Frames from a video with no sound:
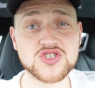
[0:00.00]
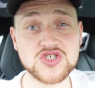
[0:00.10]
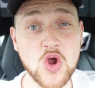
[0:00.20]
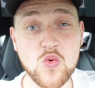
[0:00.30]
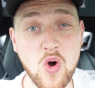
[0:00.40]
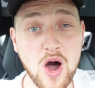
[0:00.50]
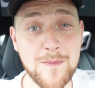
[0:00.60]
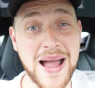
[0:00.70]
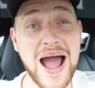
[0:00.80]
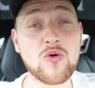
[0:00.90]
So what
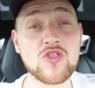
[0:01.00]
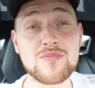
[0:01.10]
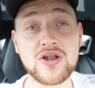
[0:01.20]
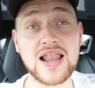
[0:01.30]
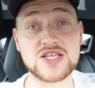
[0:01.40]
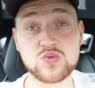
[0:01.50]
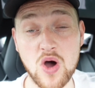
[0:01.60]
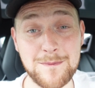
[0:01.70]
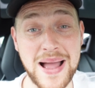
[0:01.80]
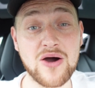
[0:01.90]
about the Model S?
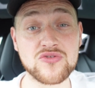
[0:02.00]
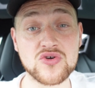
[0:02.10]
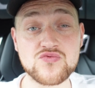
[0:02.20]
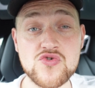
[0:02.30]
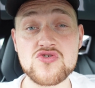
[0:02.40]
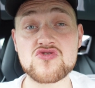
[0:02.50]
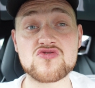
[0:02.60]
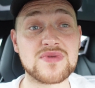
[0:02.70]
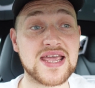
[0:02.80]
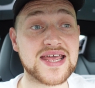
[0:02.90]
What about the
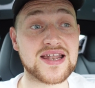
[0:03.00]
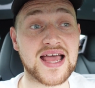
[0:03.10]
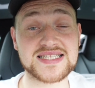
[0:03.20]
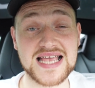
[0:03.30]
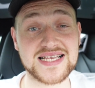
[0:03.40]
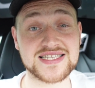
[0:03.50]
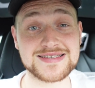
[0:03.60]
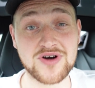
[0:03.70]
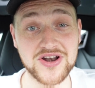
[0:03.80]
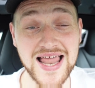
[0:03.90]
room in a
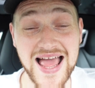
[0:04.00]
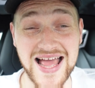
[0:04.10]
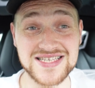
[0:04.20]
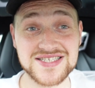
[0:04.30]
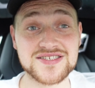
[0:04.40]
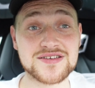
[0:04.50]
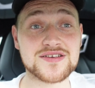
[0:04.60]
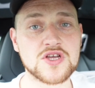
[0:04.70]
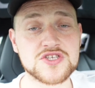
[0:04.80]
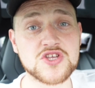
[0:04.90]
Tesla Model S?
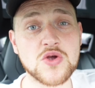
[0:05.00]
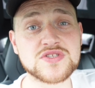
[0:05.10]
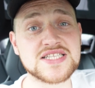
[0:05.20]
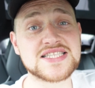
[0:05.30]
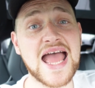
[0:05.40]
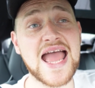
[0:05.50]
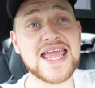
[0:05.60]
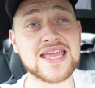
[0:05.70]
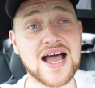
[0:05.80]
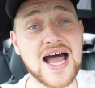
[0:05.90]
So
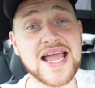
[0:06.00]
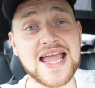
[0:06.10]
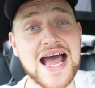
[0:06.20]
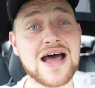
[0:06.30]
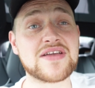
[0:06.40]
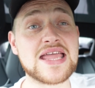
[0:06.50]
today I have